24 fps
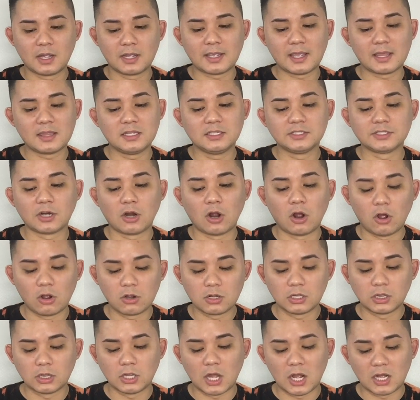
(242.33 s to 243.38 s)
Again, these are all
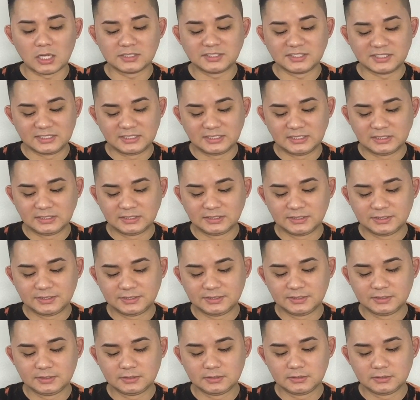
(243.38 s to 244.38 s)
glosses.